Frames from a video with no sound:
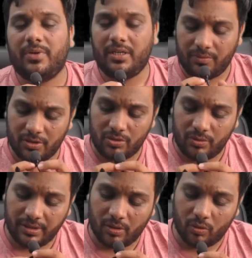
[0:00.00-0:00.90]
but it was
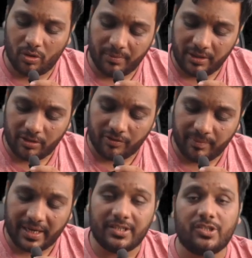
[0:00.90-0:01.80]
during the whole month of
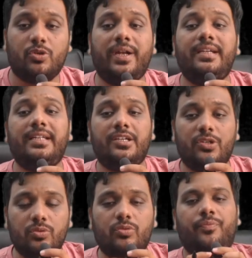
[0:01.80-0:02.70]
March
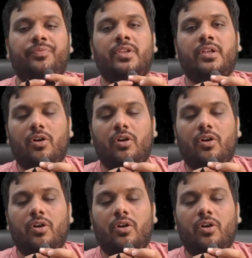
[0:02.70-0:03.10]
22.